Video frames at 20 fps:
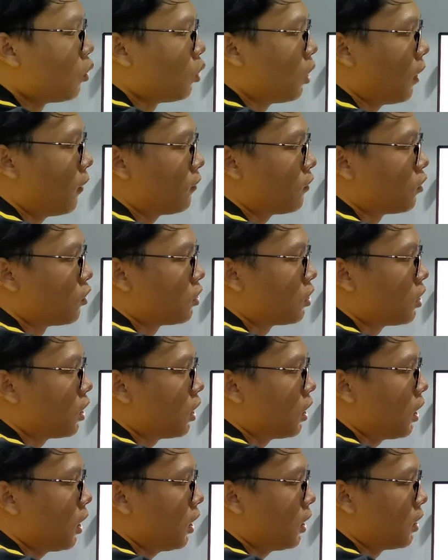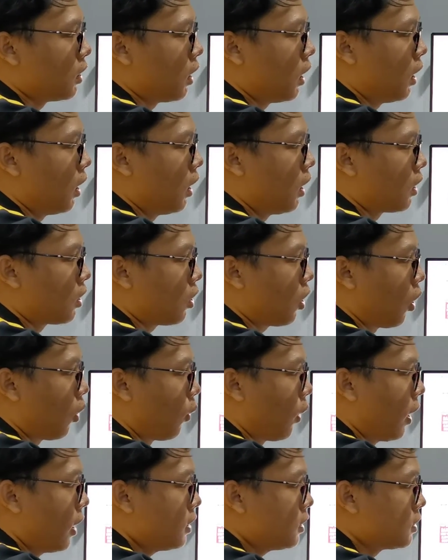We have to turn it
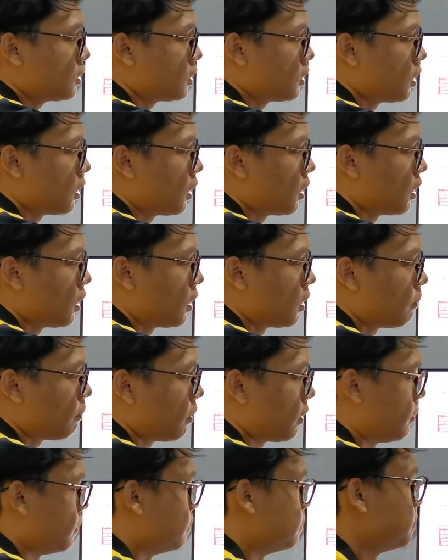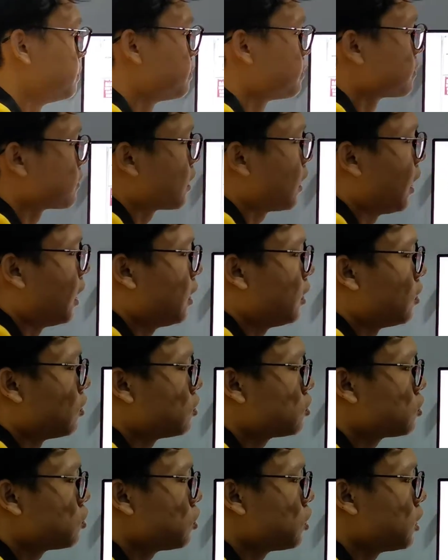clockwise, pump, and
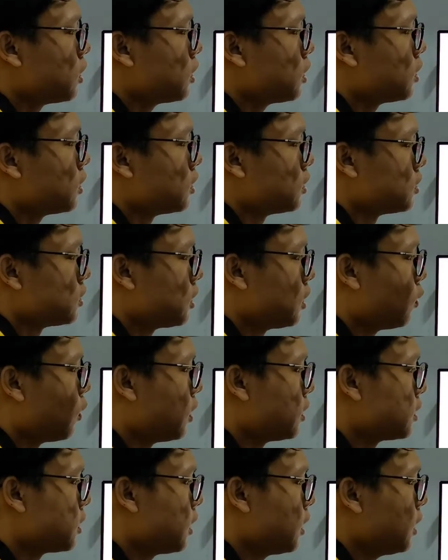also the C1